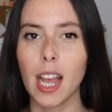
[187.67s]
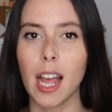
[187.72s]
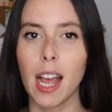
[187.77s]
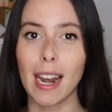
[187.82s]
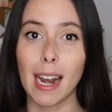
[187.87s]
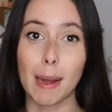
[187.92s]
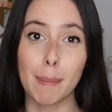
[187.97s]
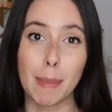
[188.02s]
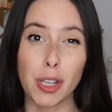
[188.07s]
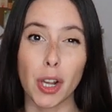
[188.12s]

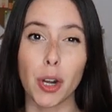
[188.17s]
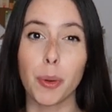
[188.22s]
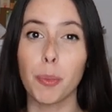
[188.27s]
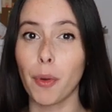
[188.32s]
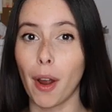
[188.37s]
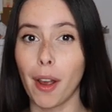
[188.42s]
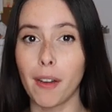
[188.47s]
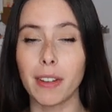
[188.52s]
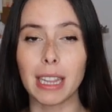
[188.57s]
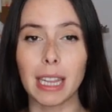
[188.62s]
an Amazon
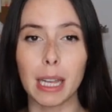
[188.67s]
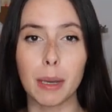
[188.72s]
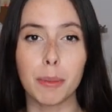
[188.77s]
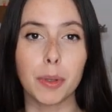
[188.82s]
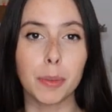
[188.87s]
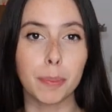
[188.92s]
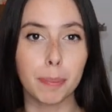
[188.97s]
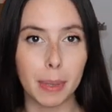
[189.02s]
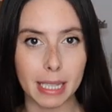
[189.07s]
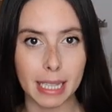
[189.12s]
private
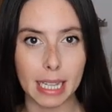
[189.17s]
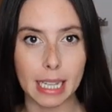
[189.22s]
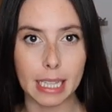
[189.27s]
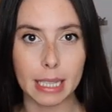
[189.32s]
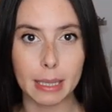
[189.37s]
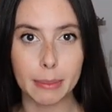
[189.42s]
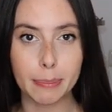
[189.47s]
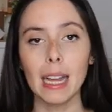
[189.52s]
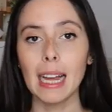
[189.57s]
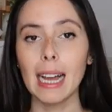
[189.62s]
label
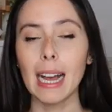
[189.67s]
business.